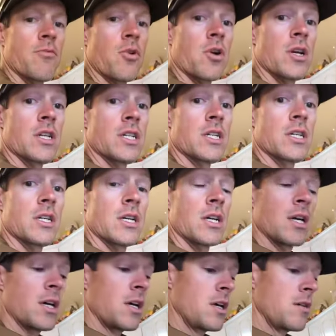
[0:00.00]
porch,
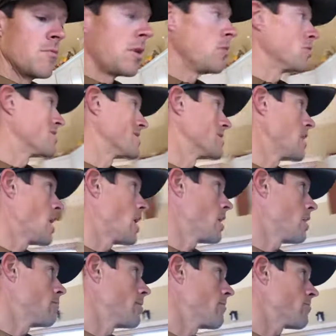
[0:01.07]
but it was
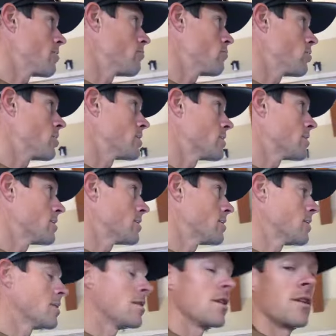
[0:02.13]
not on my front porch. It didn't
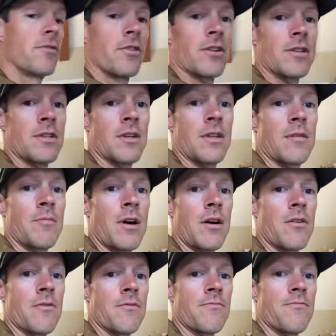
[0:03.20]
get delivered until
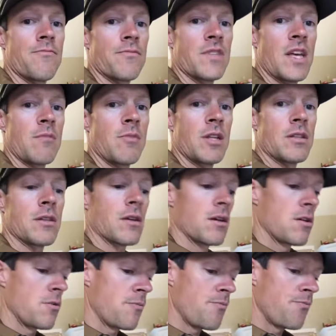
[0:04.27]
about ten minutes
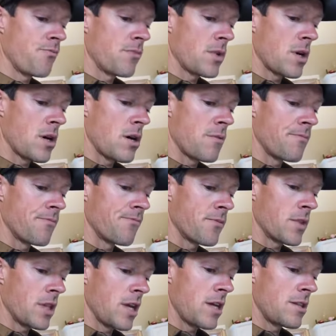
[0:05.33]
ago, um,
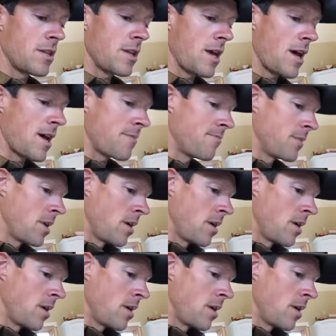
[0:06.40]
late in the day.